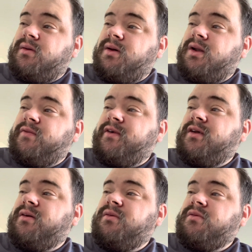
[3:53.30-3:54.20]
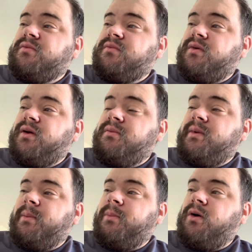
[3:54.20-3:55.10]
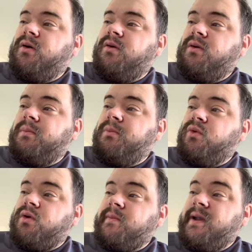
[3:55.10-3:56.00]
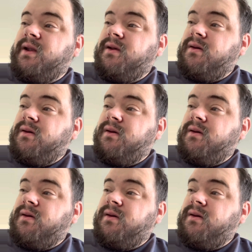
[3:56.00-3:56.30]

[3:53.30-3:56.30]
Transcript: And I forgot, it was written by Paul Boardman.